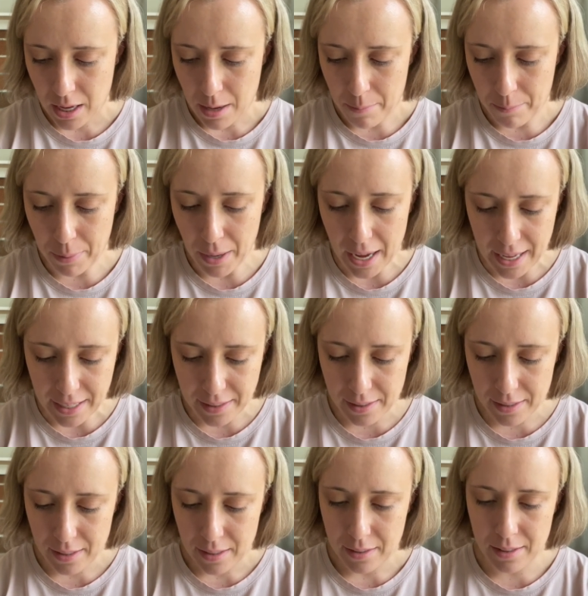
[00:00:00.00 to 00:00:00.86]

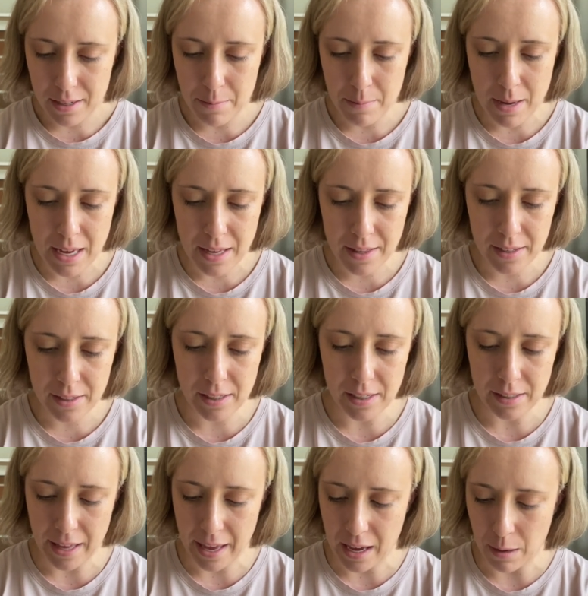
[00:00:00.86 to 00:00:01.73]
But to me, this
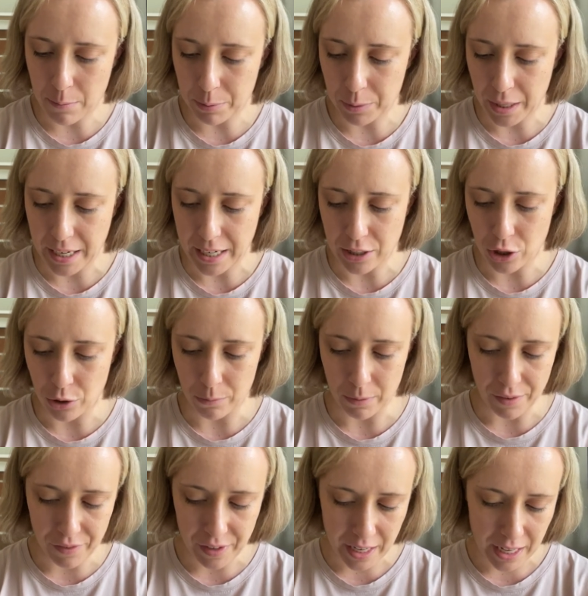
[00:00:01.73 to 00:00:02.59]
is a completed
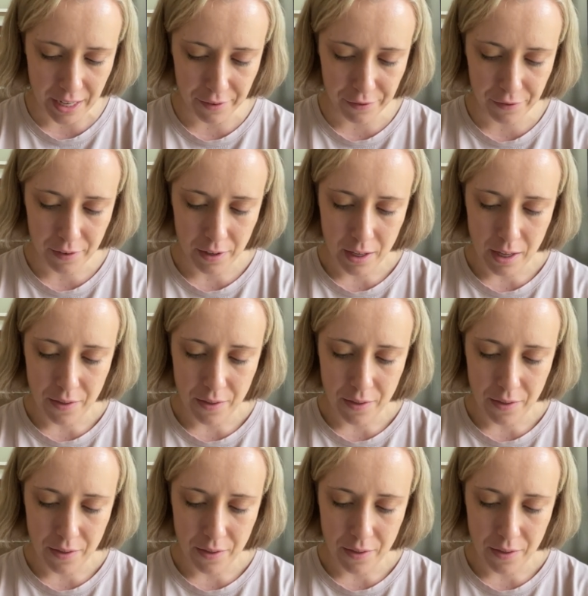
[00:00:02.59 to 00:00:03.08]
derivative.